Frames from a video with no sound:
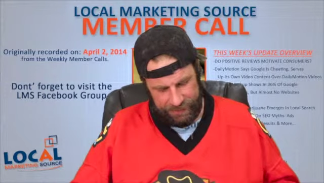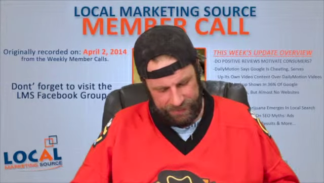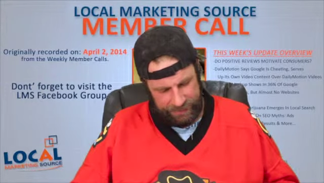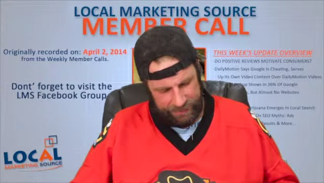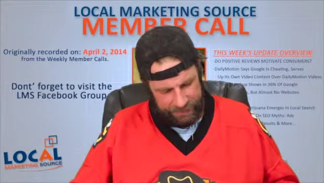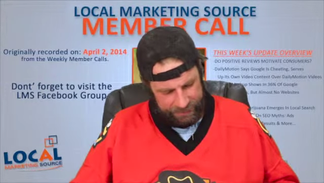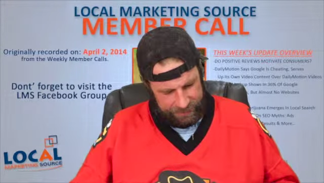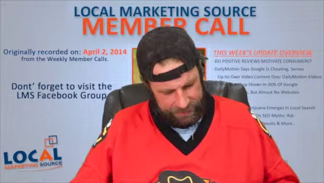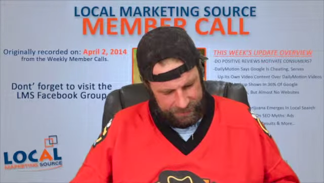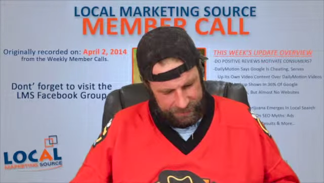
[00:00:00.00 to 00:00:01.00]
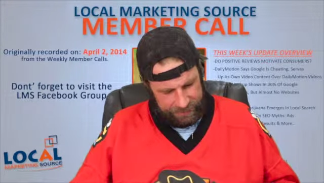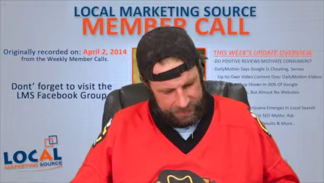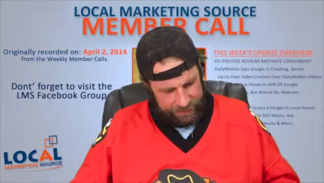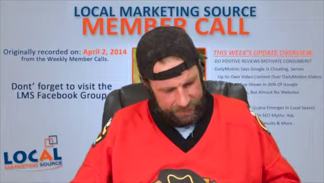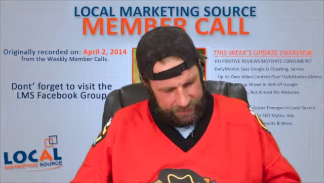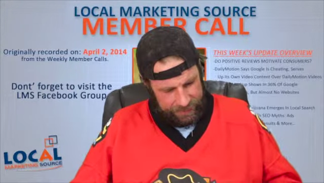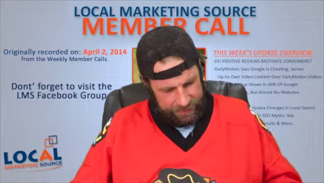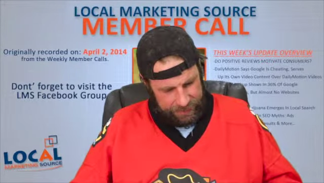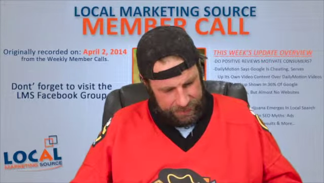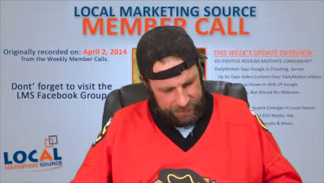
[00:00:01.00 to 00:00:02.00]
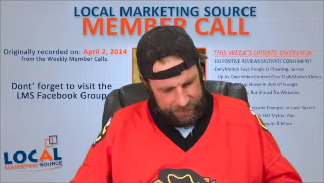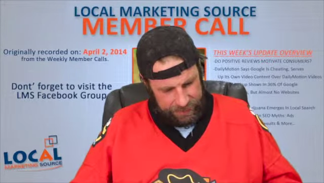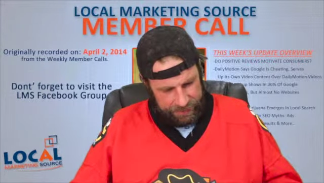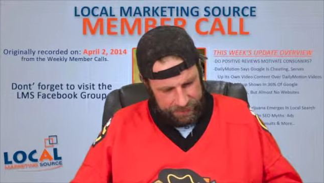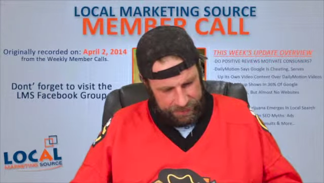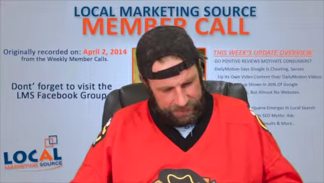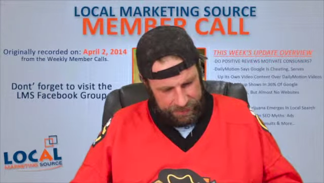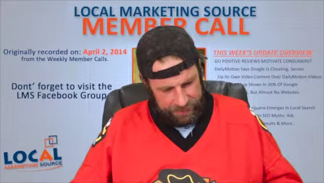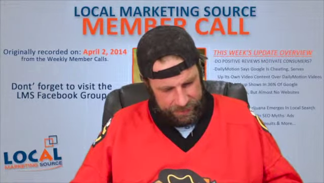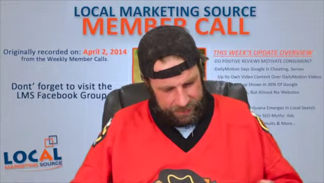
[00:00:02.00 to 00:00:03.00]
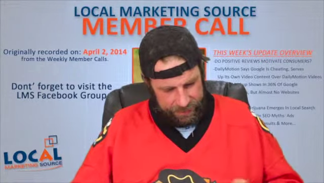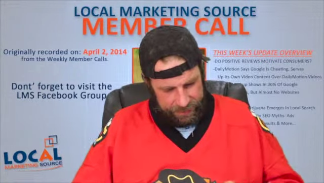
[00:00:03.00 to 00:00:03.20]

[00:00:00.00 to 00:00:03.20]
(silence)